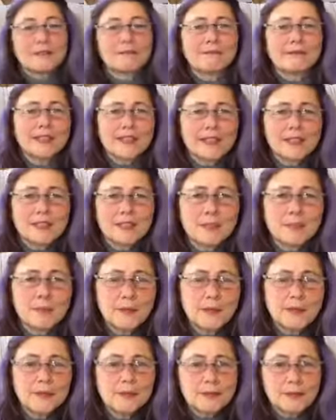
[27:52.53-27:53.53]
I guess it's
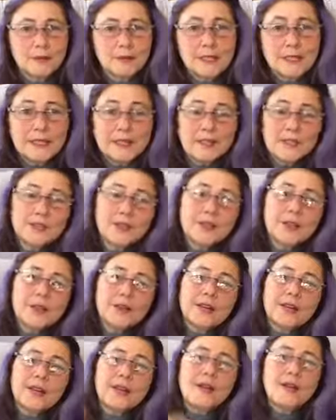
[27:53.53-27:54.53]
been 3 years ago
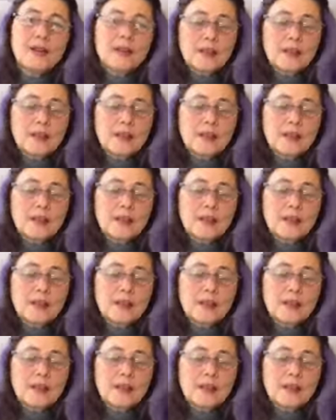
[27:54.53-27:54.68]
now,